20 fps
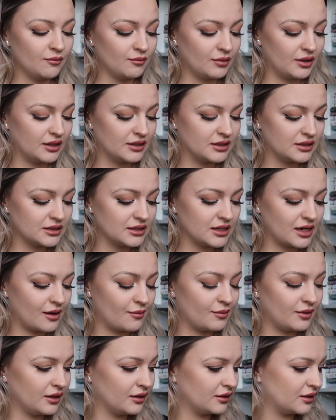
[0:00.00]
been
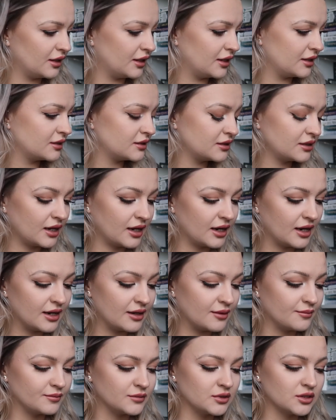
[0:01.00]
tabbing this
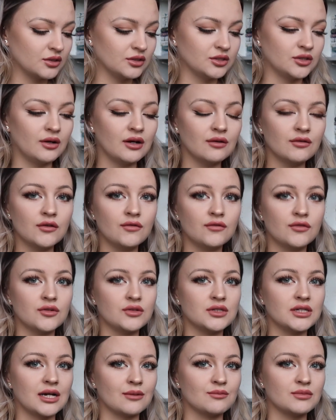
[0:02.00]
um, so I do have a few
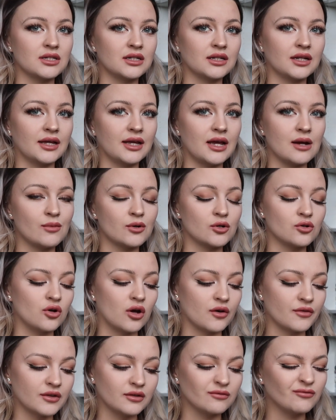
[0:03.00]
tabs in here but
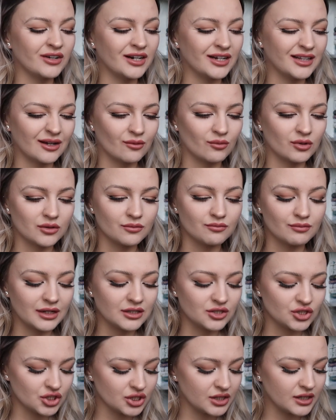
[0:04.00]
nothing really I want to
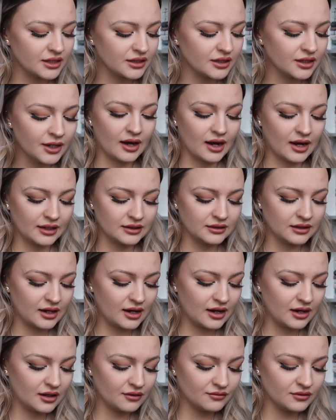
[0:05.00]
mention I
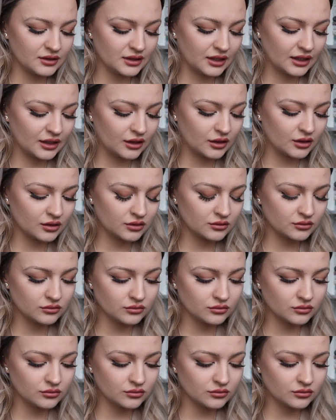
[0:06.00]
have like